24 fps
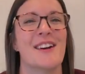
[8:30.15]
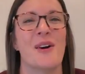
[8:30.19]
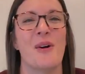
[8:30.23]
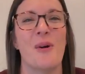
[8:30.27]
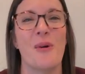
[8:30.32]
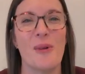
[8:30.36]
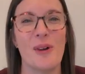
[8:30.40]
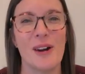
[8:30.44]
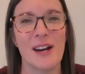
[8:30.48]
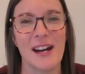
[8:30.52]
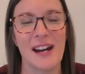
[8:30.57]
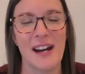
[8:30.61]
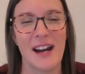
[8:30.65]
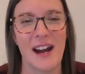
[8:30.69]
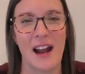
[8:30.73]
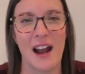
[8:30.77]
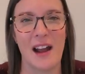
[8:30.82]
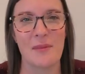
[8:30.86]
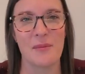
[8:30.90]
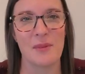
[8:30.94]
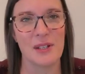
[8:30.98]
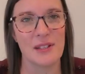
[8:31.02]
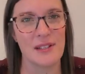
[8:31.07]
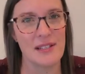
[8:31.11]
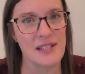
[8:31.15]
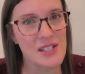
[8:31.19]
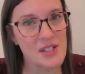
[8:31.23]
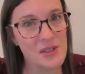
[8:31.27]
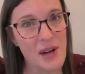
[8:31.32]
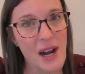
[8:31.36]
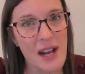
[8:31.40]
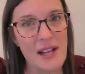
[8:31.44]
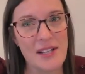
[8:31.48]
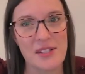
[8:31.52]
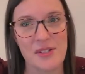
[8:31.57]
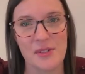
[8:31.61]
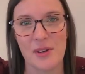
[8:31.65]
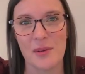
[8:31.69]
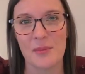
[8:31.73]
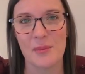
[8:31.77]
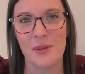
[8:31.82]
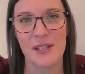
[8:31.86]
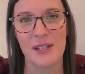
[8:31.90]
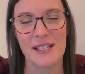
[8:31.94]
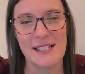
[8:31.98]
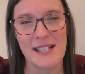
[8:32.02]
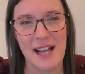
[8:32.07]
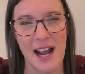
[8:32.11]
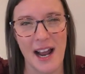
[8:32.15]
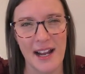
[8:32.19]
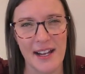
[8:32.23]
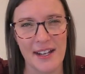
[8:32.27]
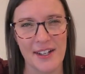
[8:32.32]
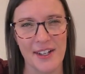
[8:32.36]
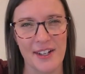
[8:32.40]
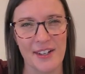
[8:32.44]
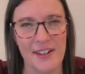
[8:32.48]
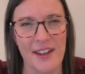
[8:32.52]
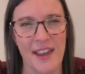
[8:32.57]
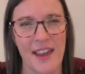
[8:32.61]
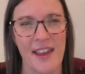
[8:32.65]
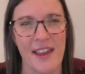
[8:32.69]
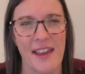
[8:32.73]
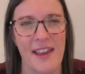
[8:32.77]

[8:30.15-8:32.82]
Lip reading: Or I'm really stressed or I'm really tired.